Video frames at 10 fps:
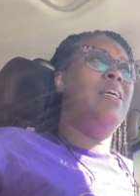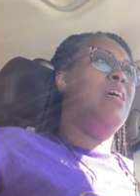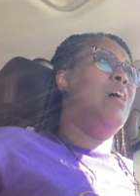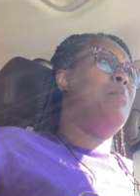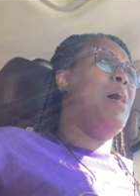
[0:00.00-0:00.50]

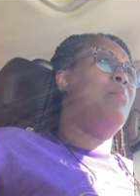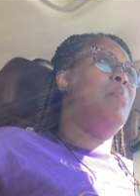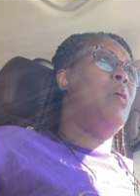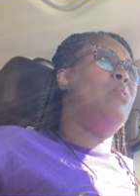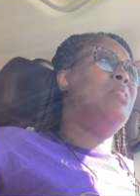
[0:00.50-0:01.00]
about
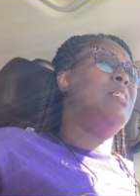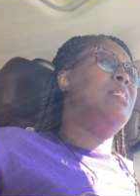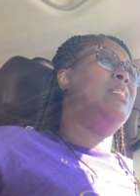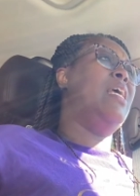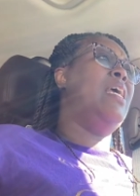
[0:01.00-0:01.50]

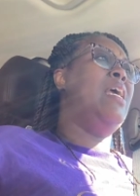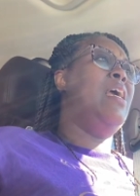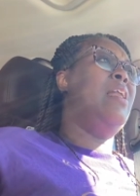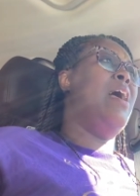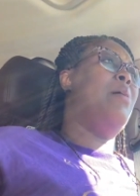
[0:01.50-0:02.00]
Moses,
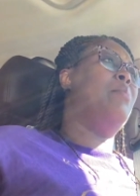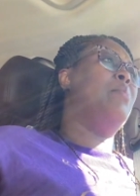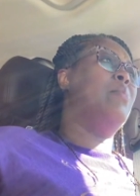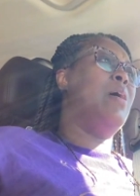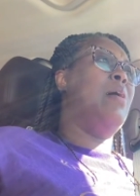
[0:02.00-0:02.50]
and
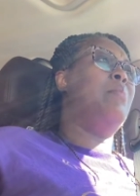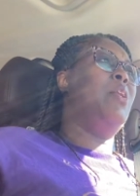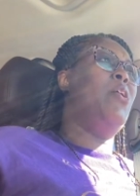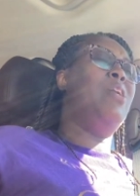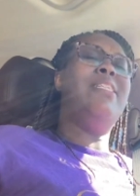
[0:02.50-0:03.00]
I'm I'm
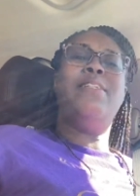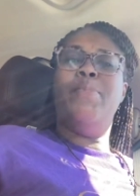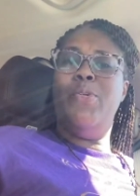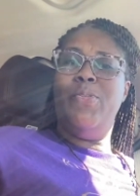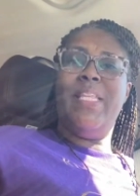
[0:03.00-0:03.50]
learning
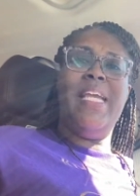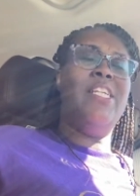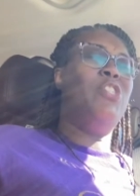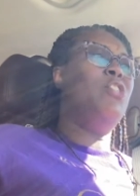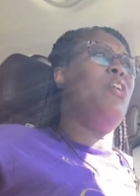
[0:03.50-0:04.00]
some new
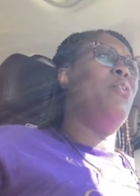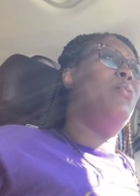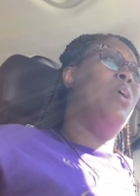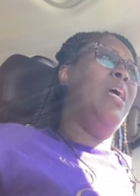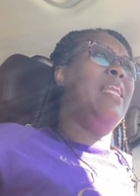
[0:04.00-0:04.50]
things. You
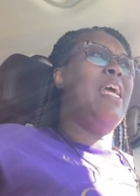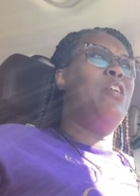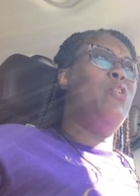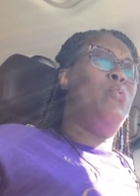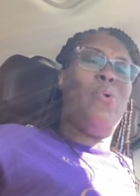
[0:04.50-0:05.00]
know,
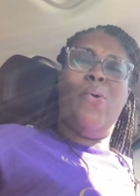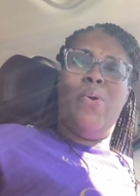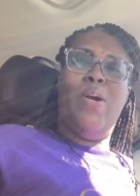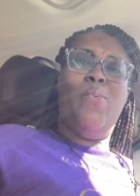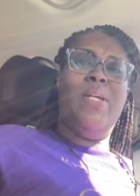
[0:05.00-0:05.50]
like you
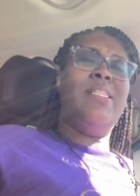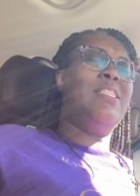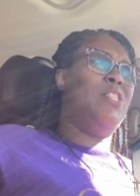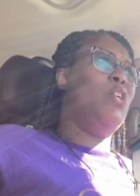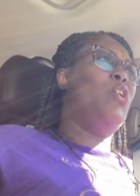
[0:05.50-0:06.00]
grow up with
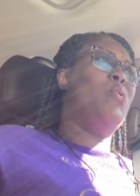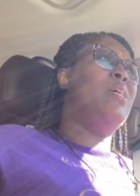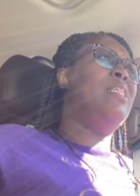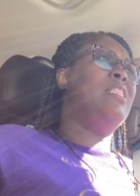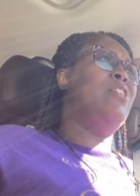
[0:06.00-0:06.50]
the
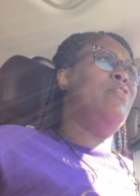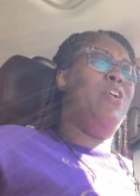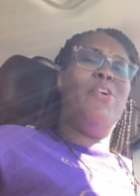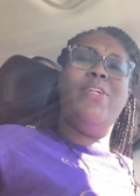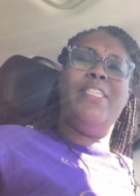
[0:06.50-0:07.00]
stories, and you've
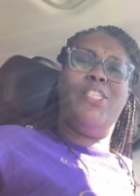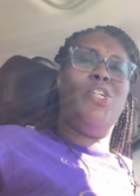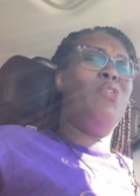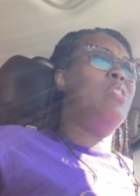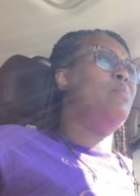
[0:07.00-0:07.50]
heard the
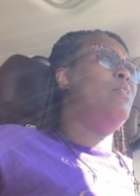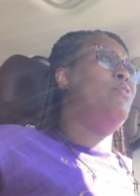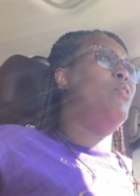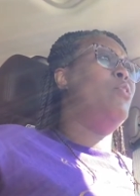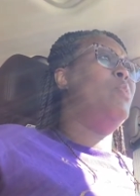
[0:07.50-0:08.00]
stories
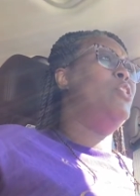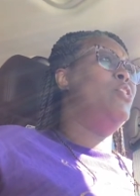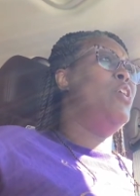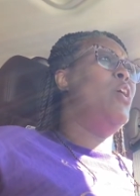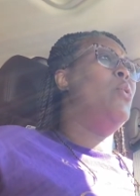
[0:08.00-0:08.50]
before, but
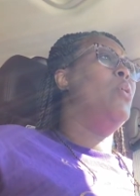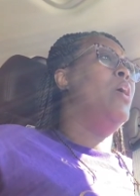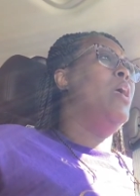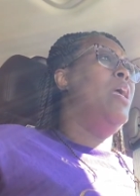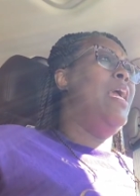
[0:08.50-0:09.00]
you know,
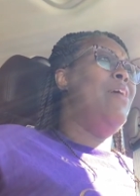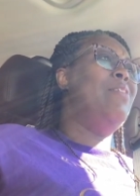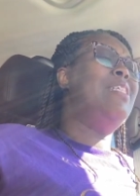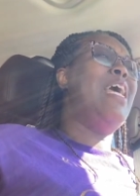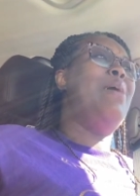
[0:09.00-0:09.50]

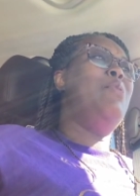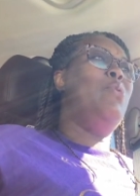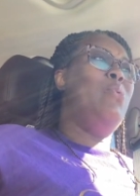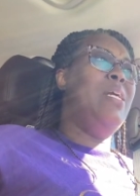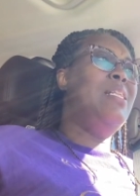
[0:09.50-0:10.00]
every time
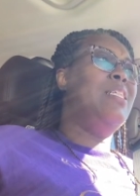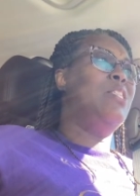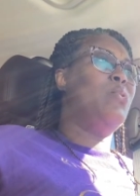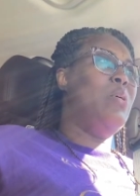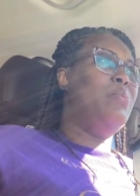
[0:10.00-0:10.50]
you read the
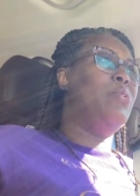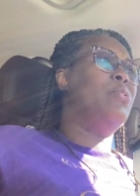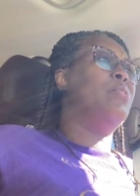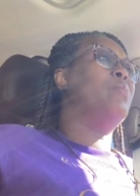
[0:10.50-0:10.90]
scriptures,